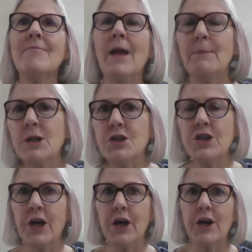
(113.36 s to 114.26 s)
I'm going to
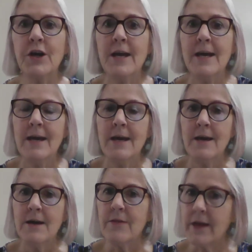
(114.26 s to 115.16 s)
share
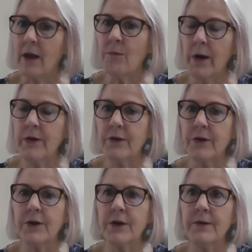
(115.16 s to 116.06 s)
that I
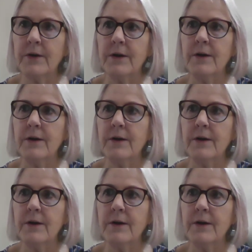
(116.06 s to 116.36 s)
wonder